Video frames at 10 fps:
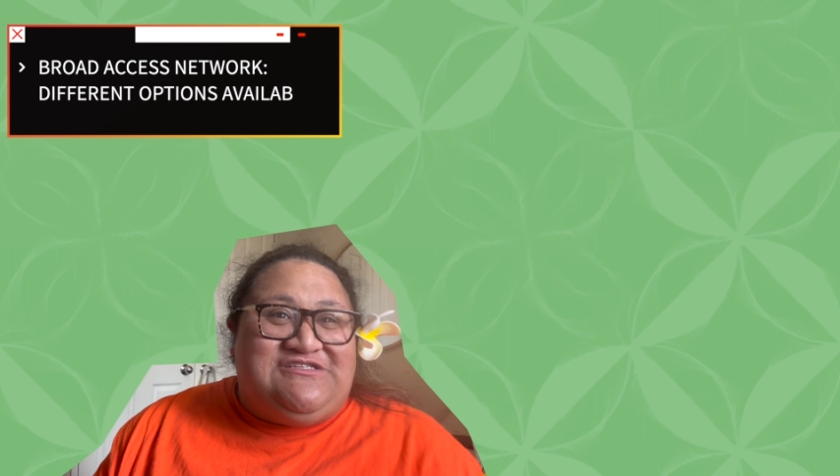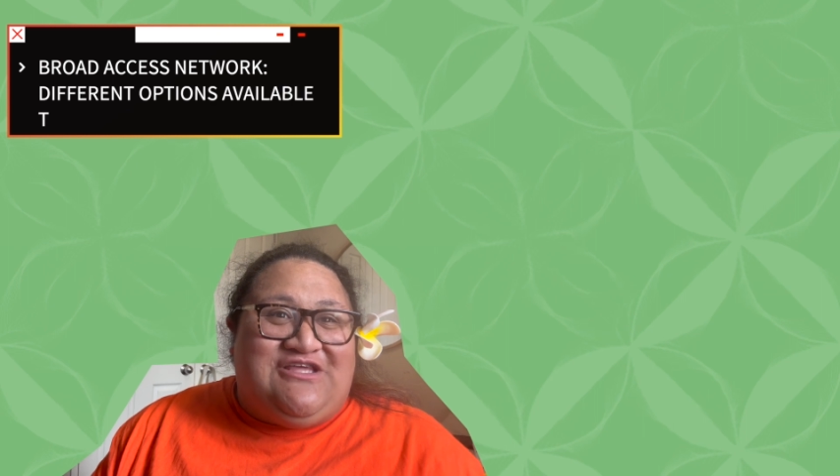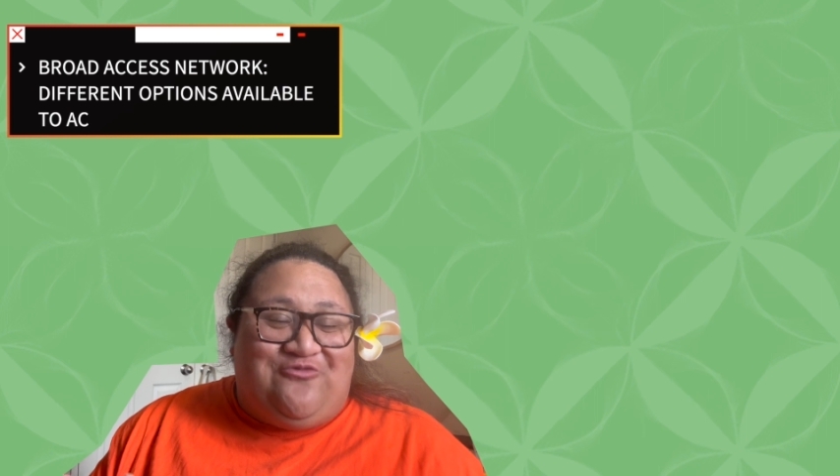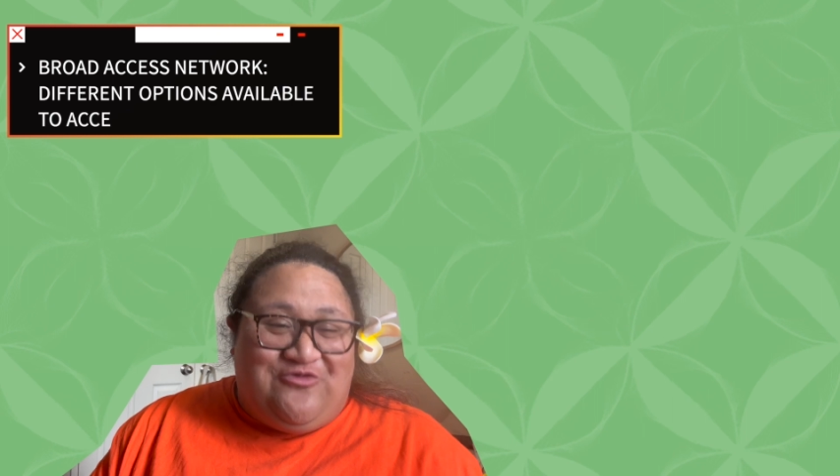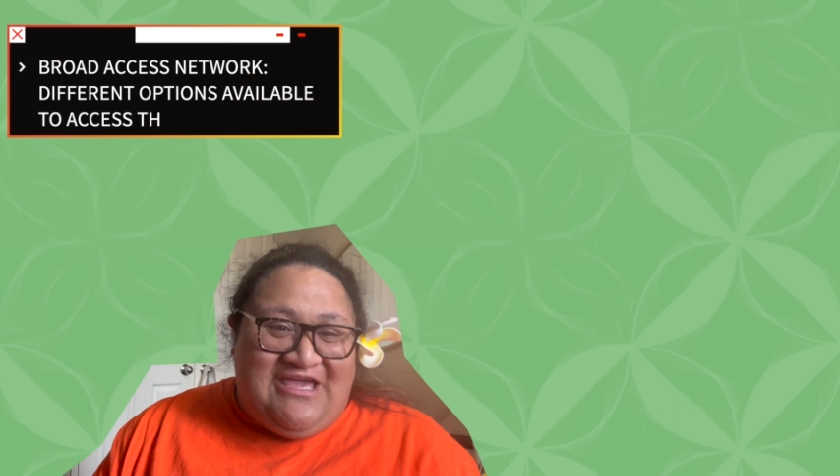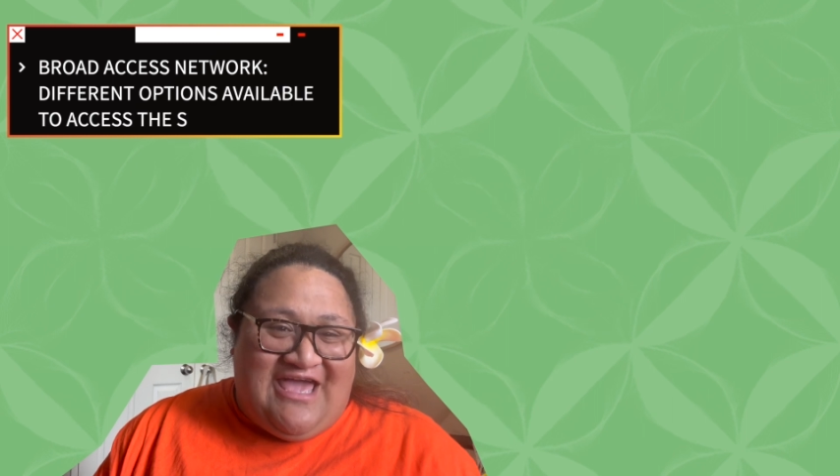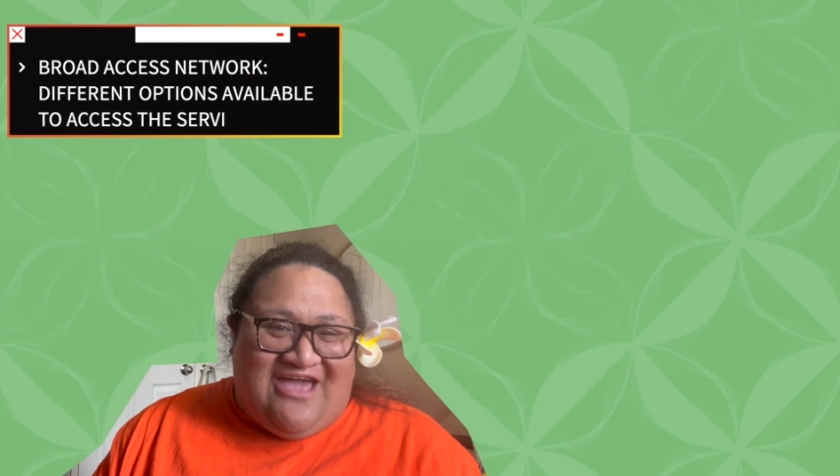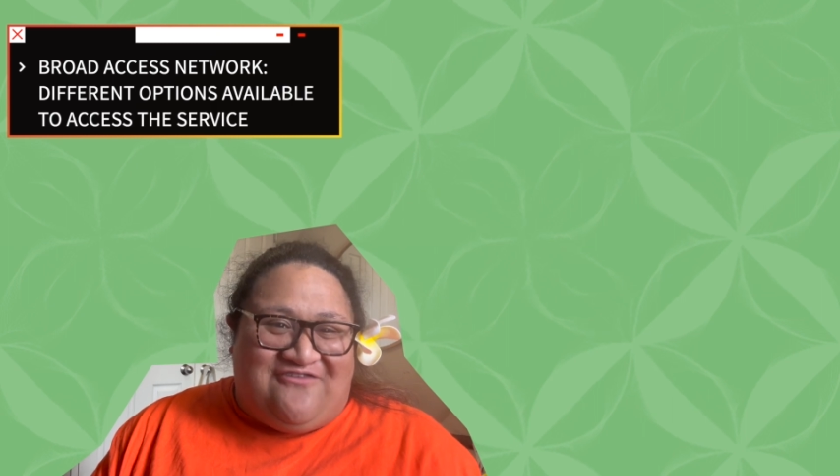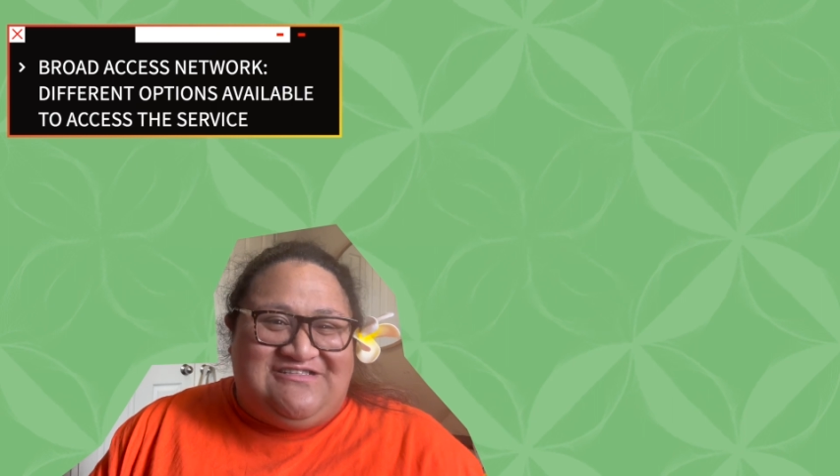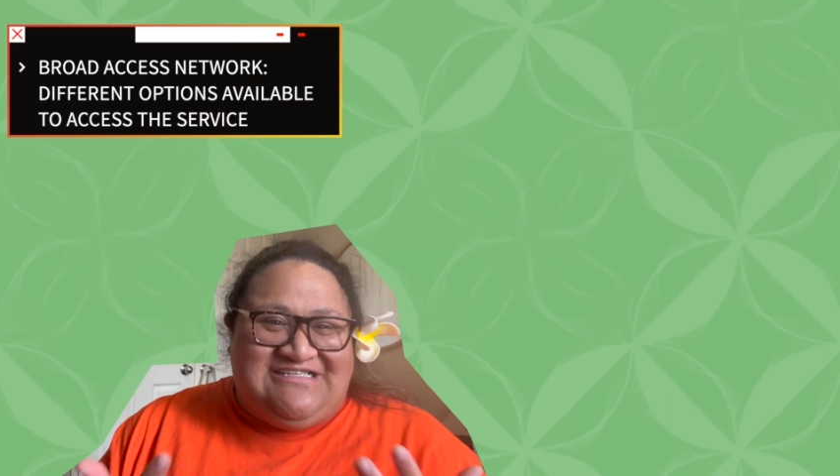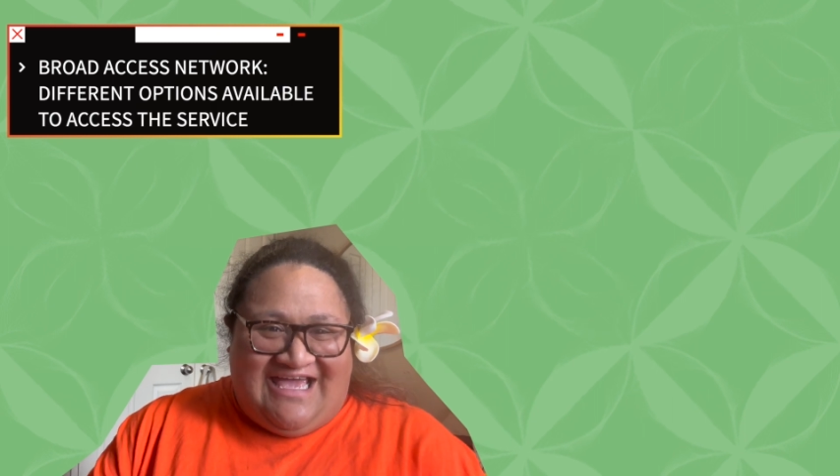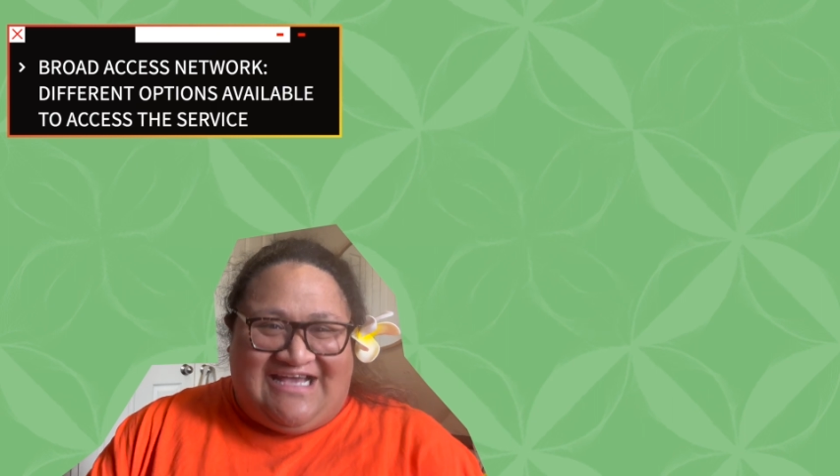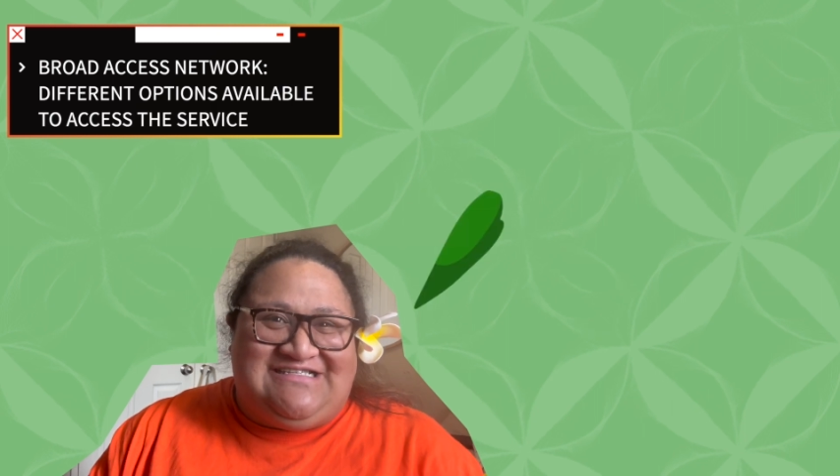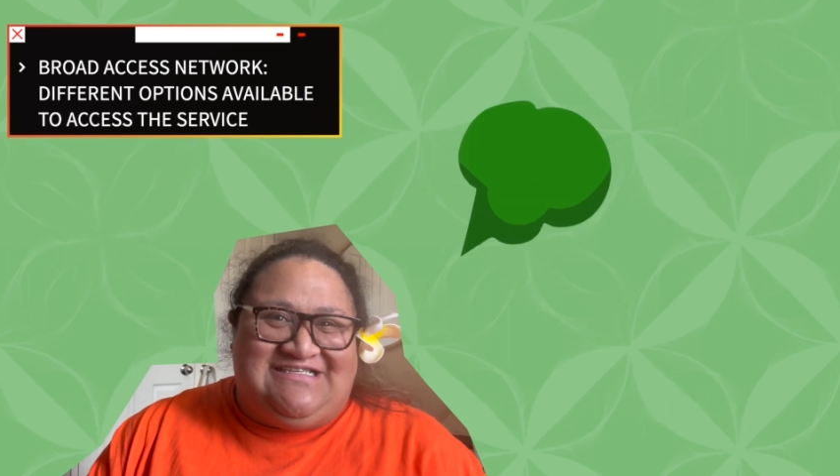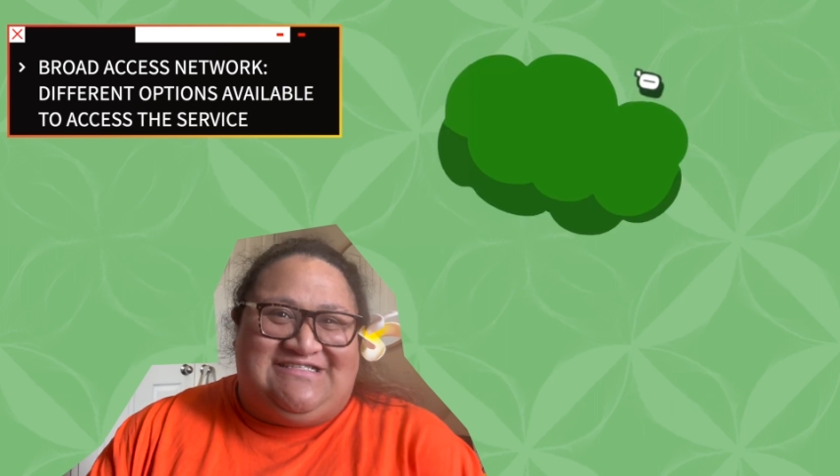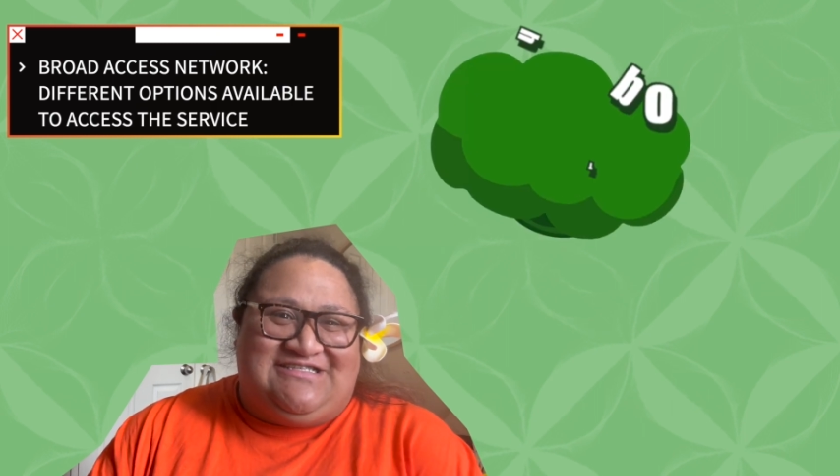that we have to access the